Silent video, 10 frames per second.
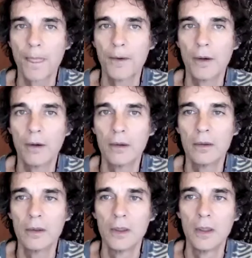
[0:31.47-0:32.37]

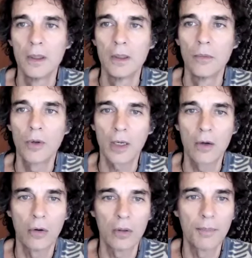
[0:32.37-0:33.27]
what I
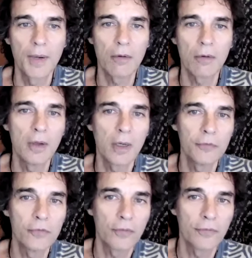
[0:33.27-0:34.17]
call a paradigm
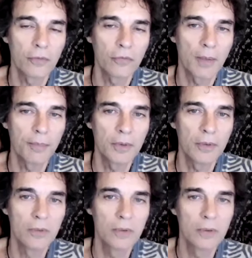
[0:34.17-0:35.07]
shift has happened.